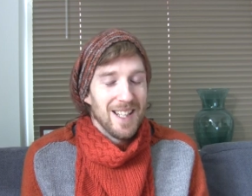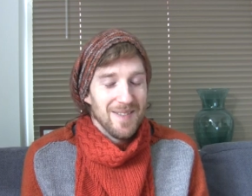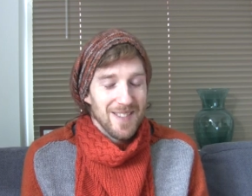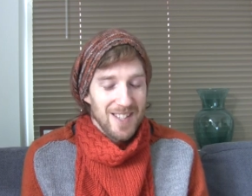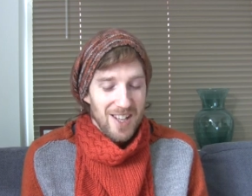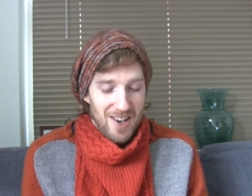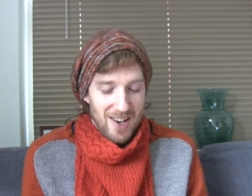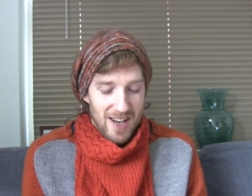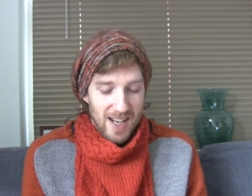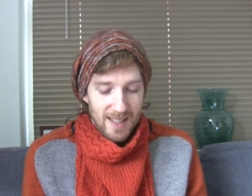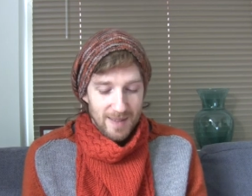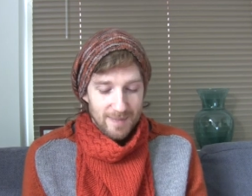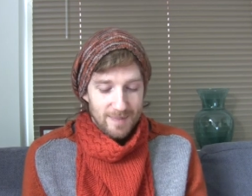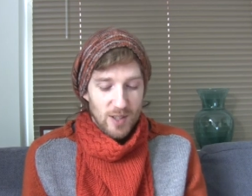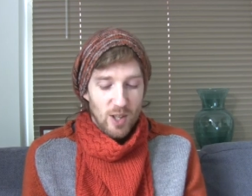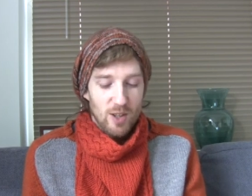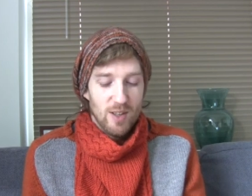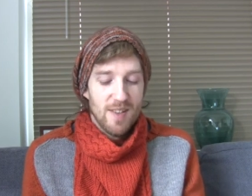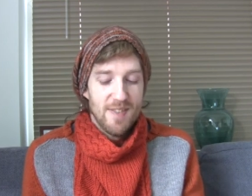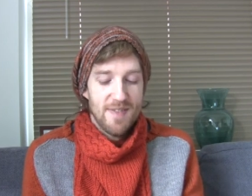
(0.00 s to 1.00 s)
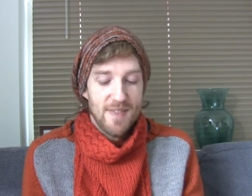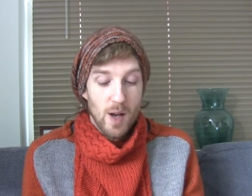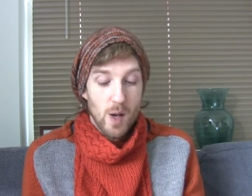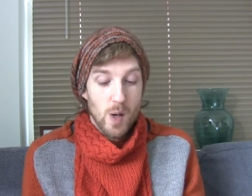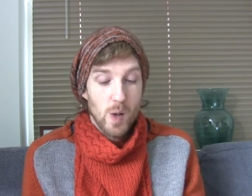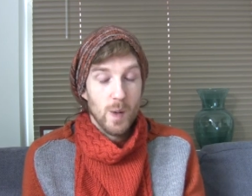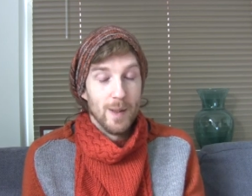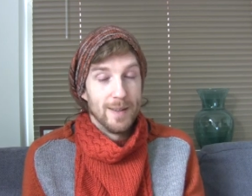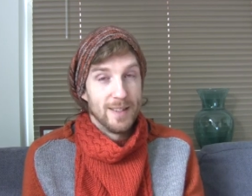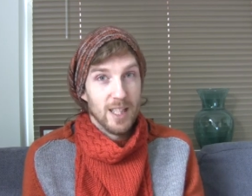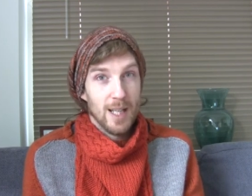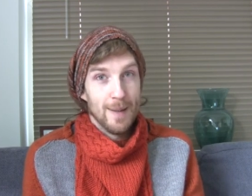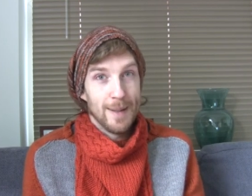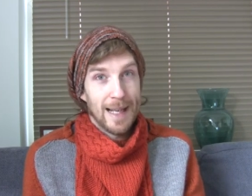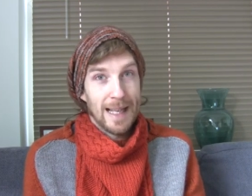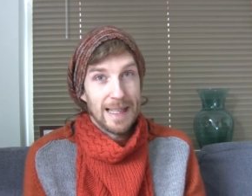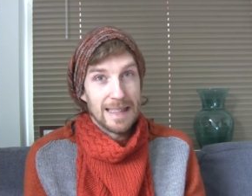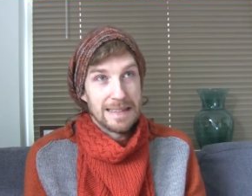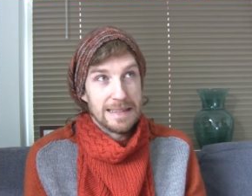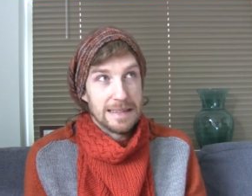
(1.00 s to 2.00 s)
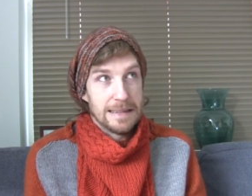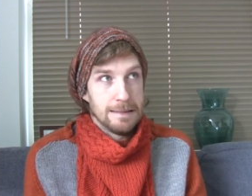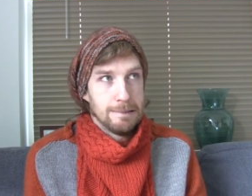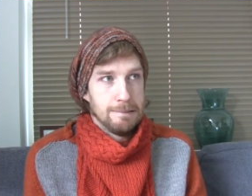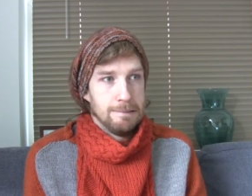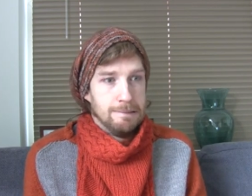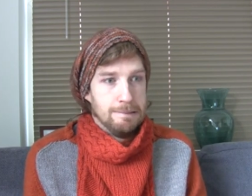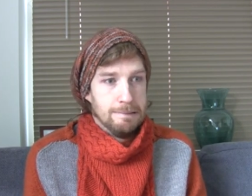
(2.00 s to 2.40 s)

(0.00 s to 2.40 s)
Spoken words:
I'm sorry. Or a faux German accent.